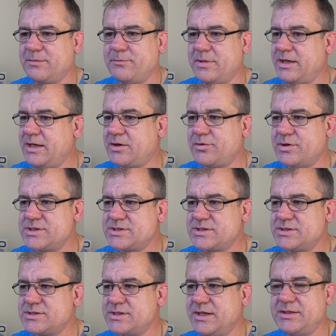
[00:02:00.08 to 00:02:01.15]
Many
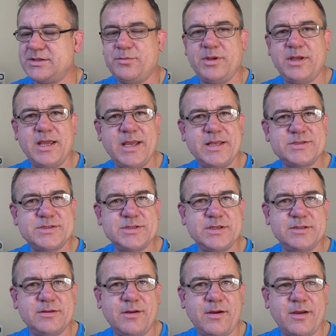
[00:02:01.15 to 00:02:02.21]
questions need to be
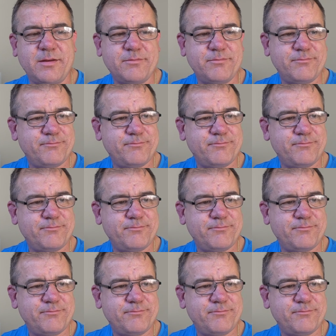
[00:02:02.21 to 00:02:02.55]
answered, like